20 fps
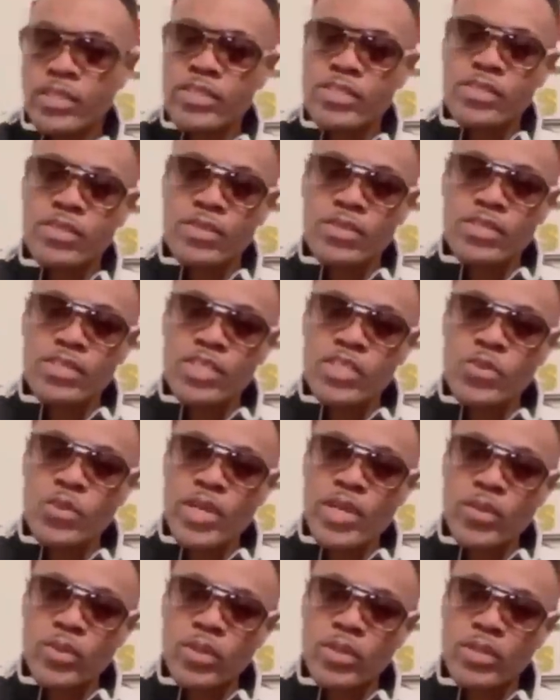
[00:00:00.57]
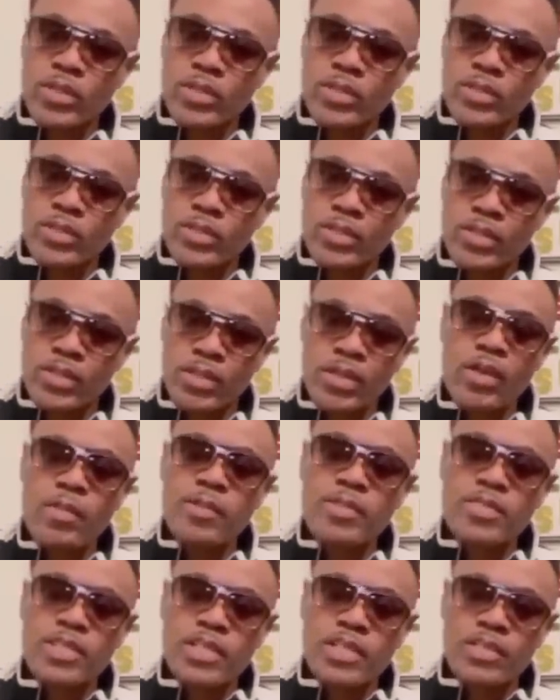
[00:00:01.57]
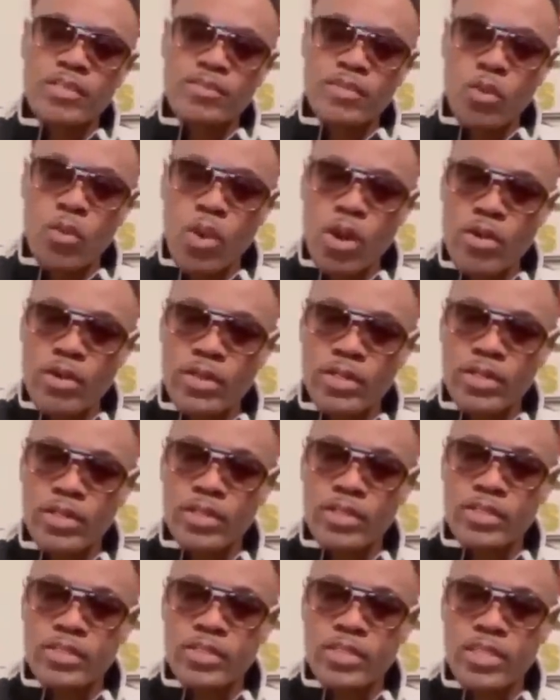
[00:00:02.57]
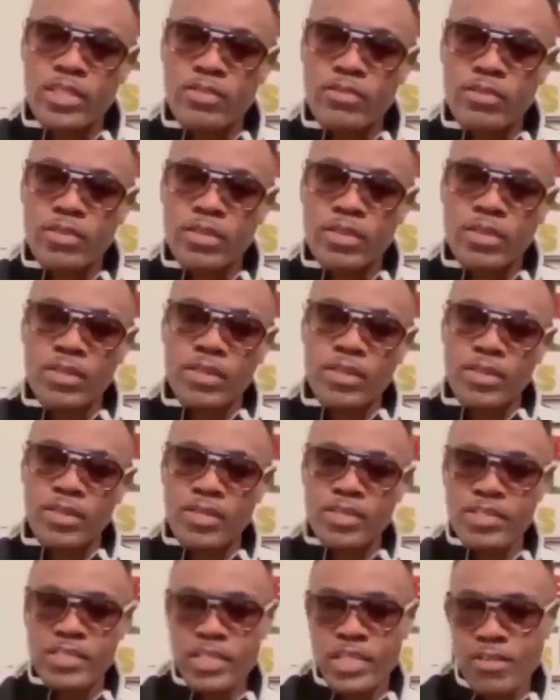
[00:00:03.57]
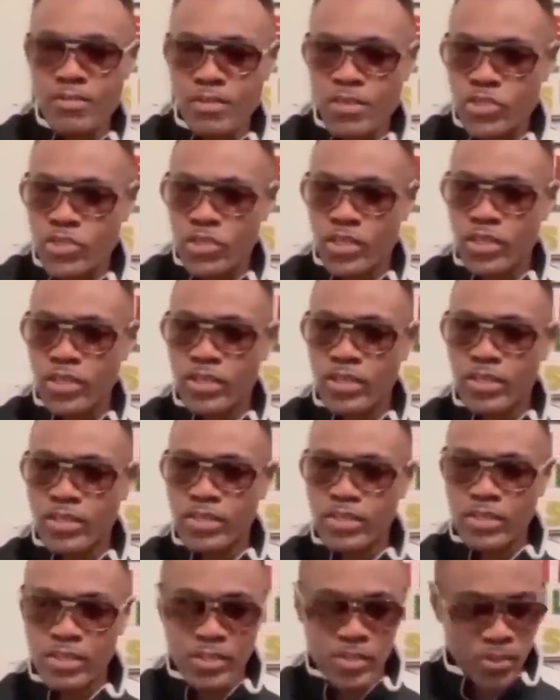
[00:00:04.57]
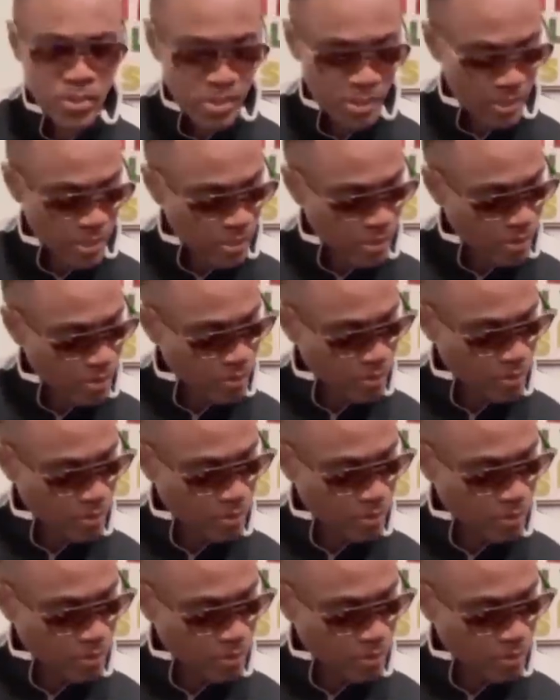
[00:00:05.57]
Yo, check this out, this is Wayne Wonder, representing for Warrior Hill TV. You see the vision, don't